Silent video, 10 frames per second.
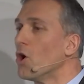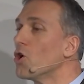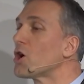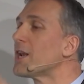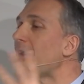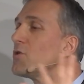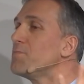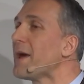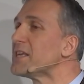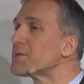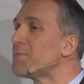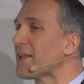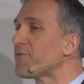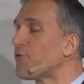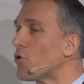a cloud-based
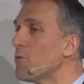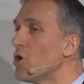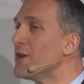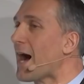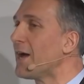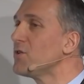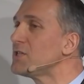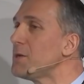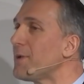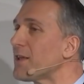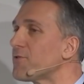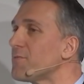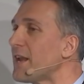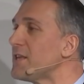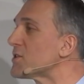platform, an IoT
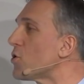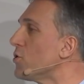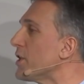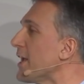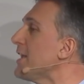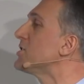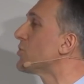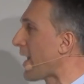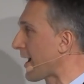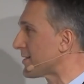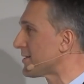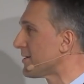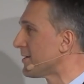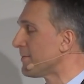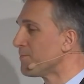platform that is called Interact.
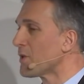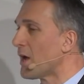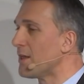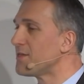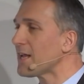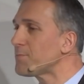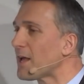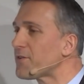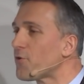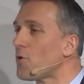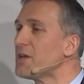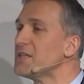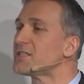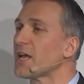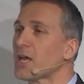And that platform
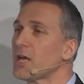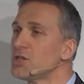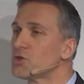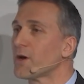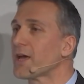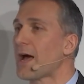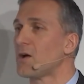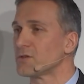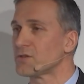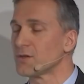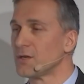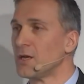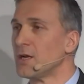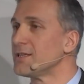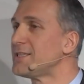is taking into account
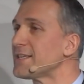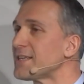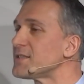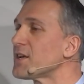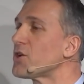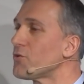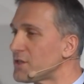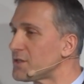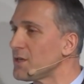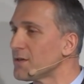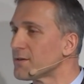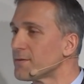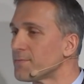data security,